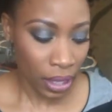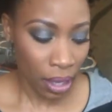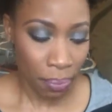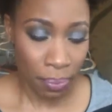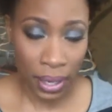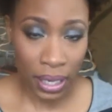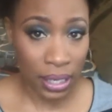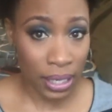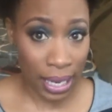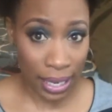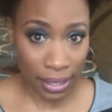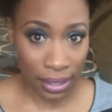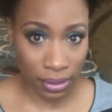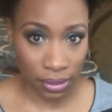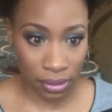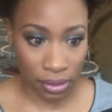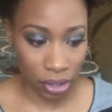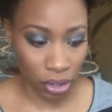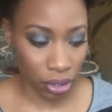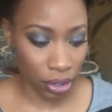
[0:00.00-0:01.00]
but not
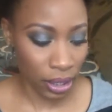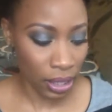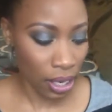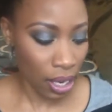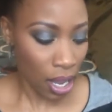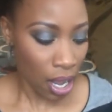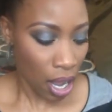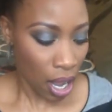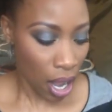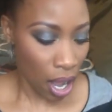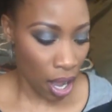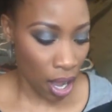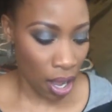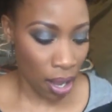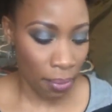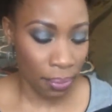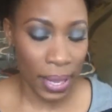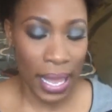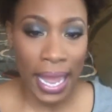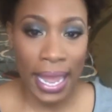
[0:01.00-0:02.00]
necessary.
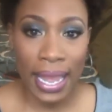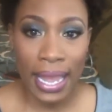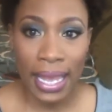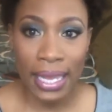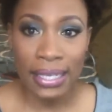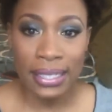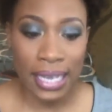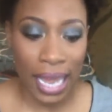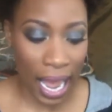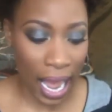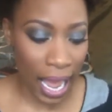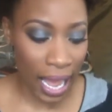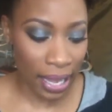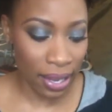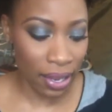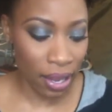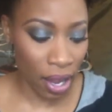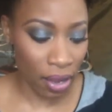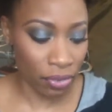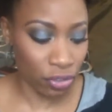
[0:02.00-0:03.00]
And
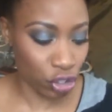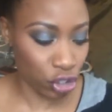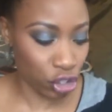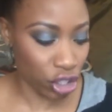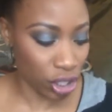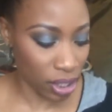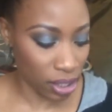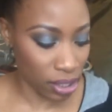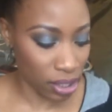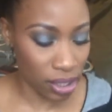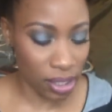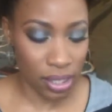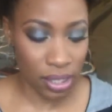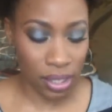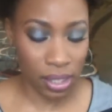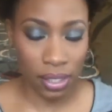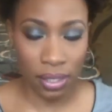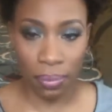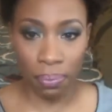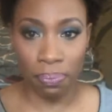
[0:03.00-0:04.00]
I just
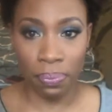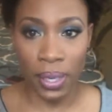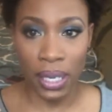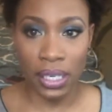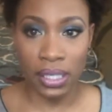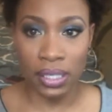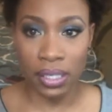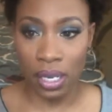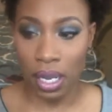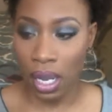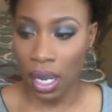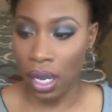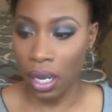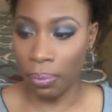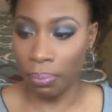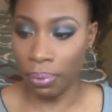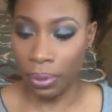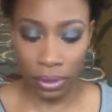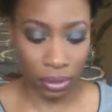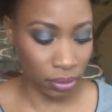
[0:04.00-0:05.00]
picked
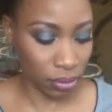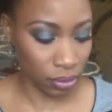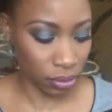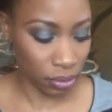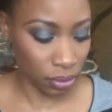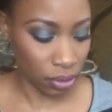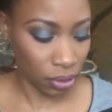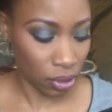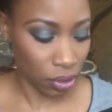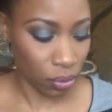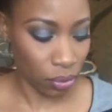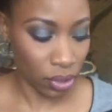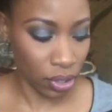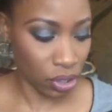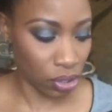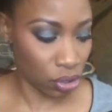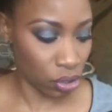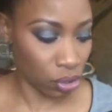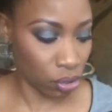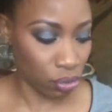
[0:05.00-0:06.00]
up, well,
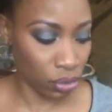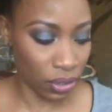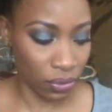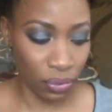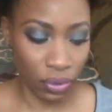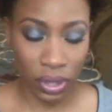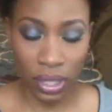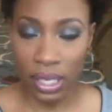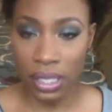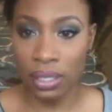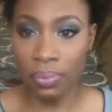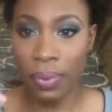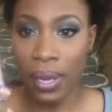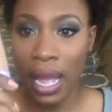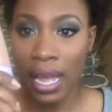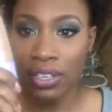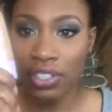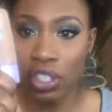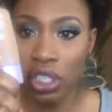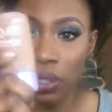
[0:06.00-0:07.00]
these are two different things, but
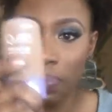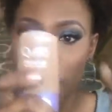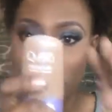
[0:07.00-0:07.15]
I just